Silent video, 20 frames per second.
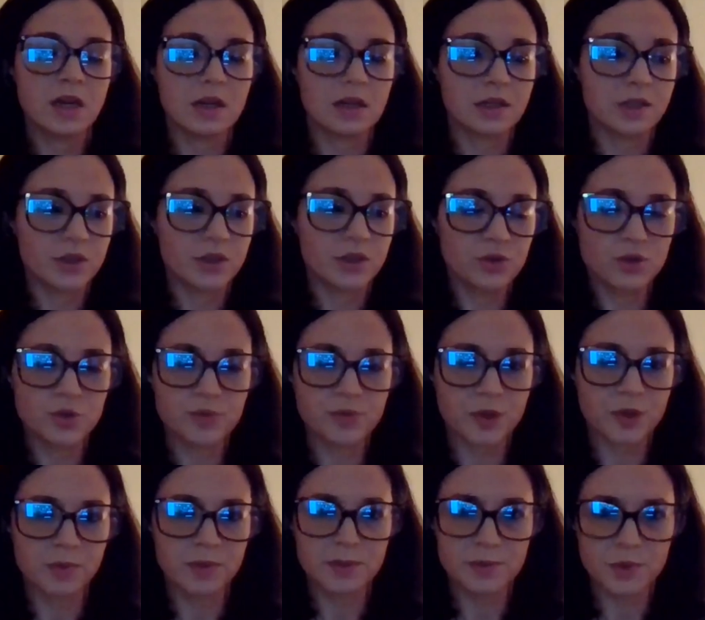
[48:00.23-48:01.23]
huge
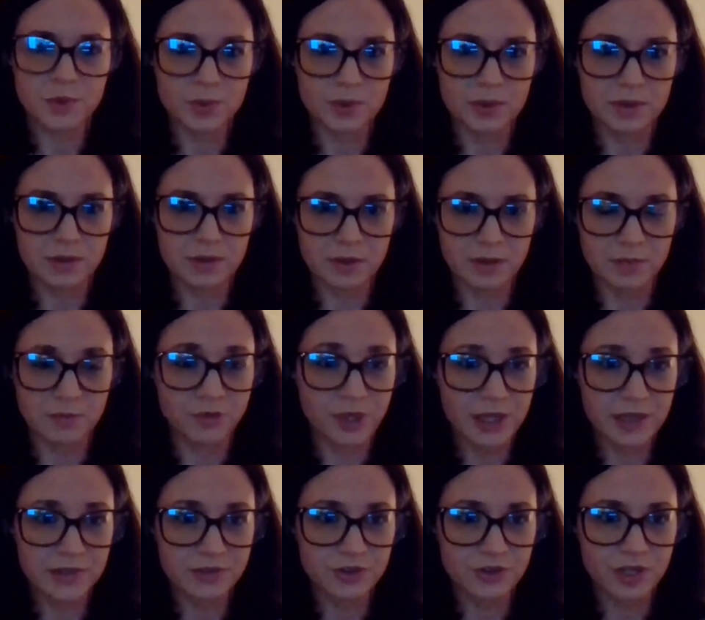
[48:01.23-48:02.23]
problems with
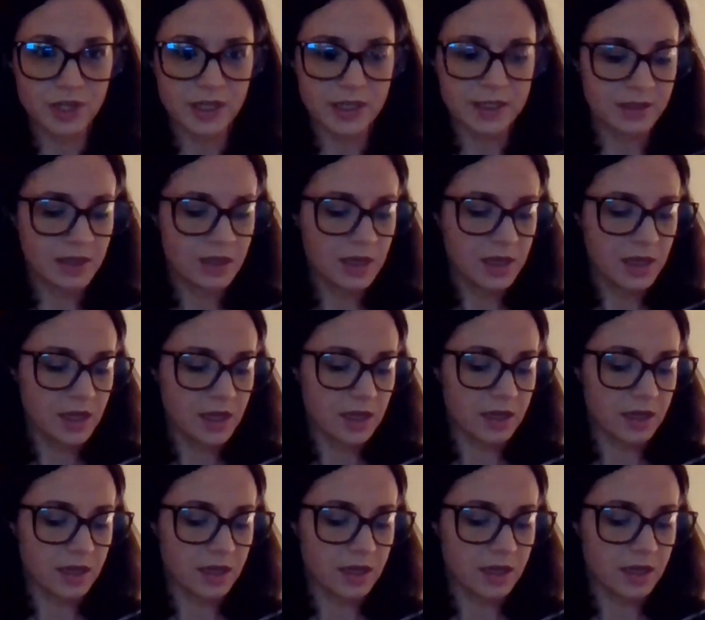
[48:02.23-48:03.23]
brain drain,
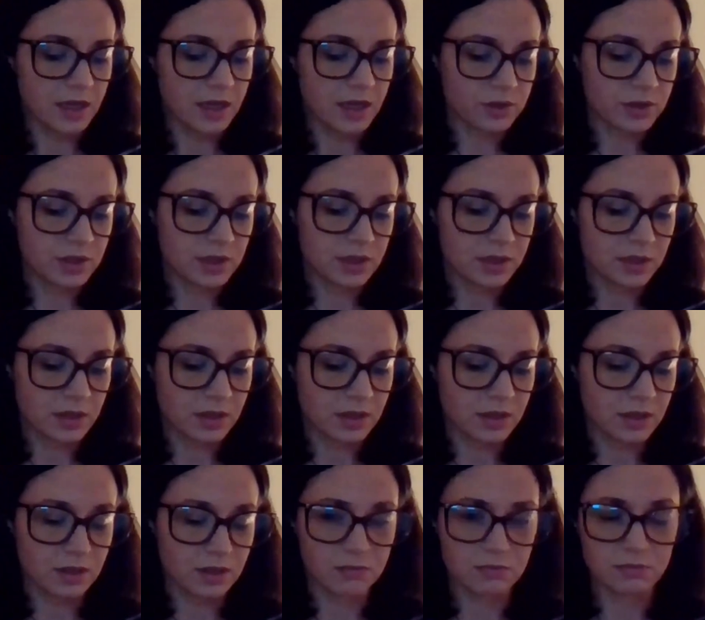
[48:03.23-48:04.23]
because
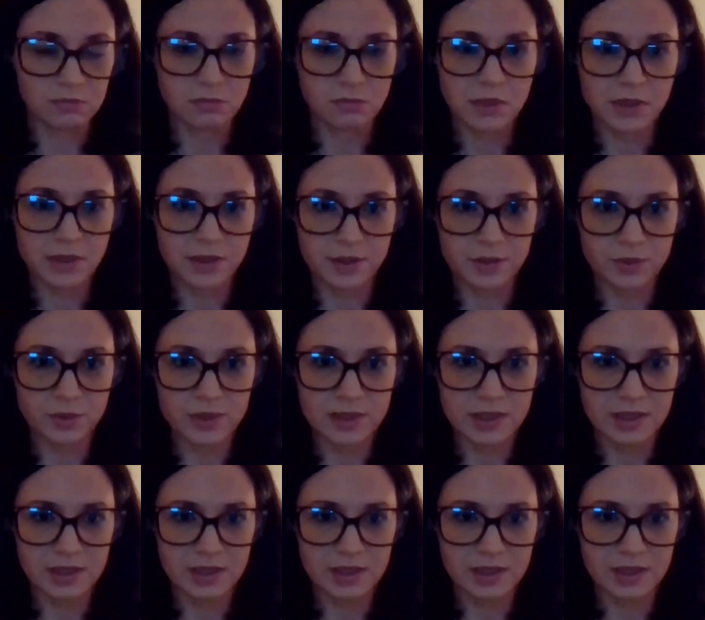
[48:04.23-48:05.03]
there